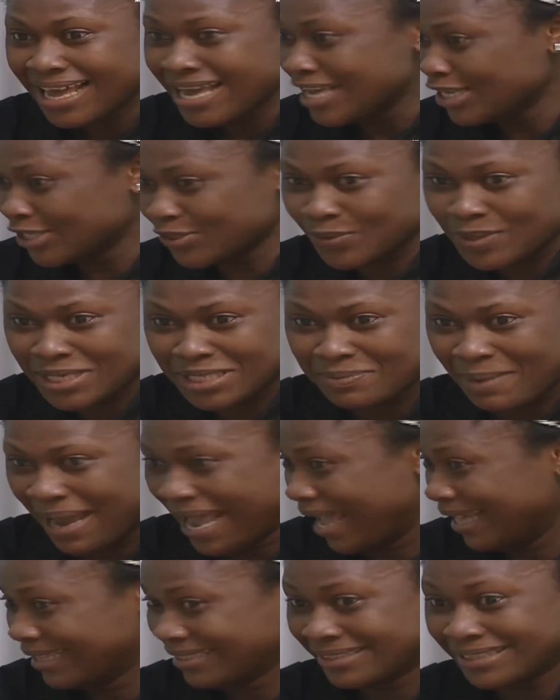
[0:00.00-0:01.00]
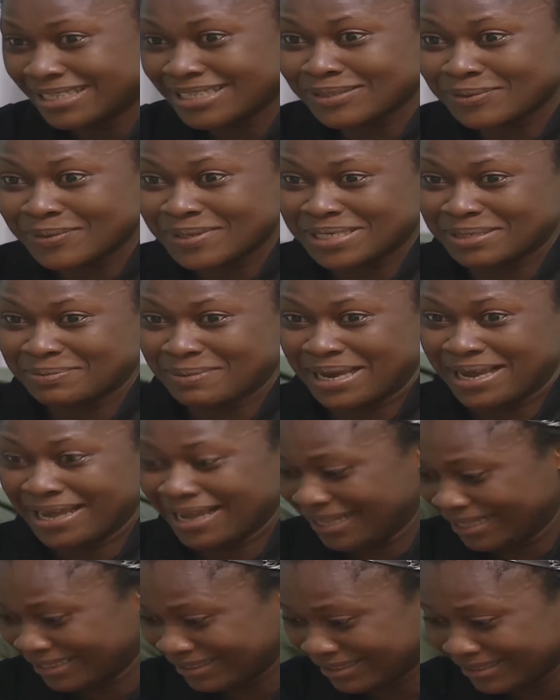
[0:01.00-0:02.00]
He squeezed my hands. He squeezed my
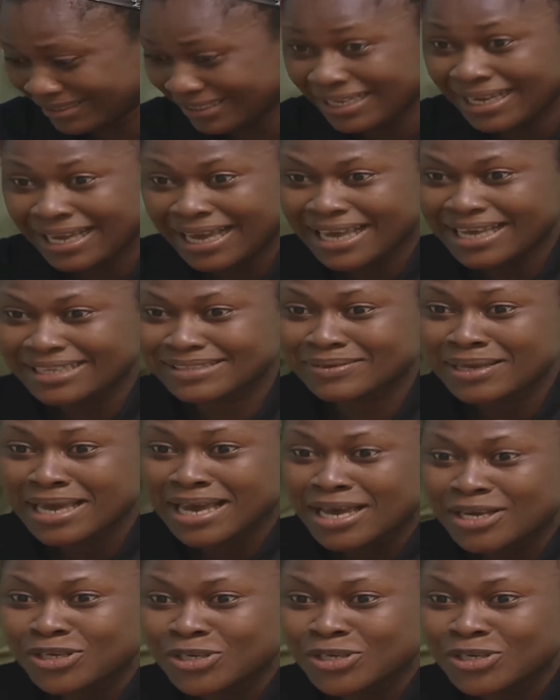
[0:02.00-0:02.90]
hand. Did you see